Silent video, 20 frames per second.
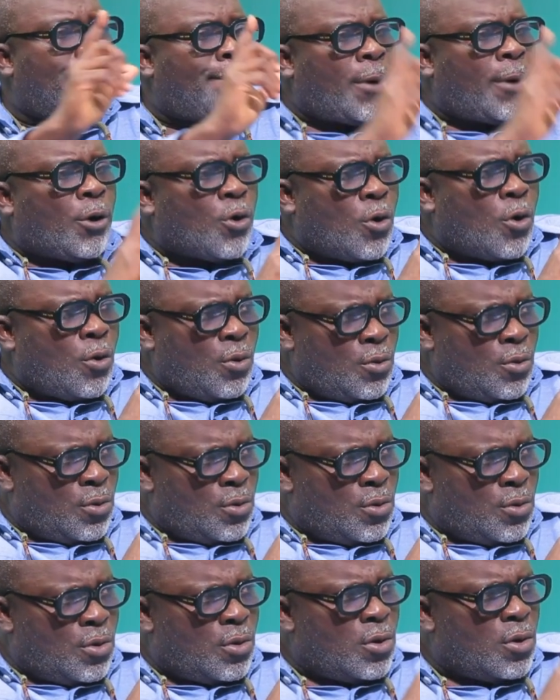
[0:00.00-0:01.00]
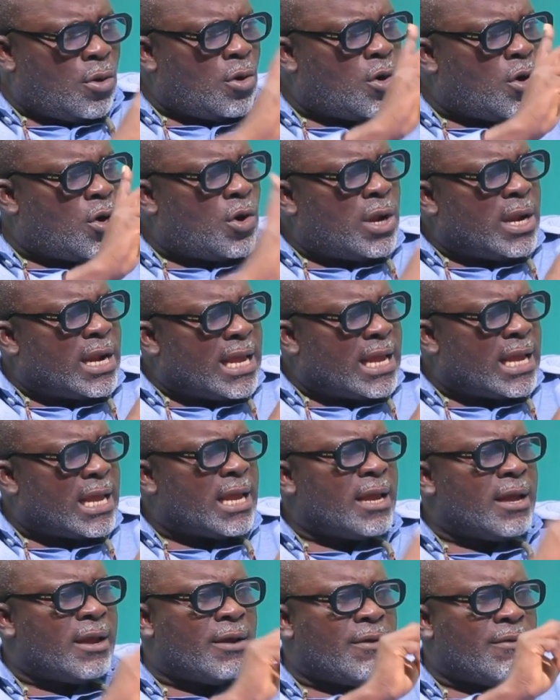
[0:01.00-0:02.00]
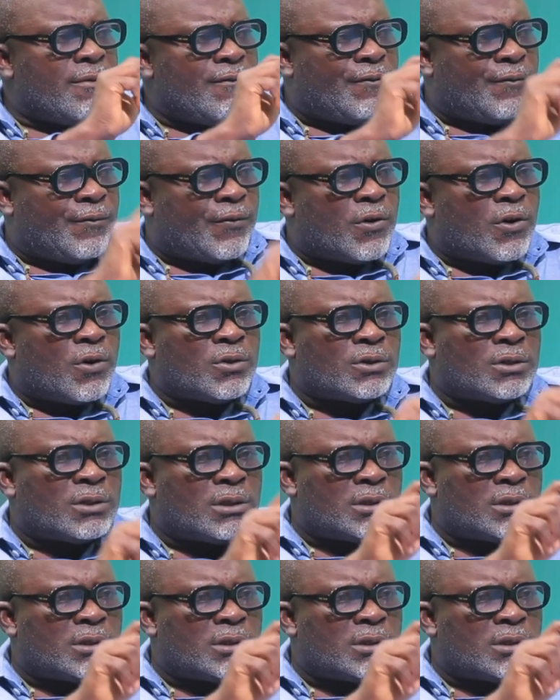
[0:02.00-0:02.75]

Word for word: Borrow only for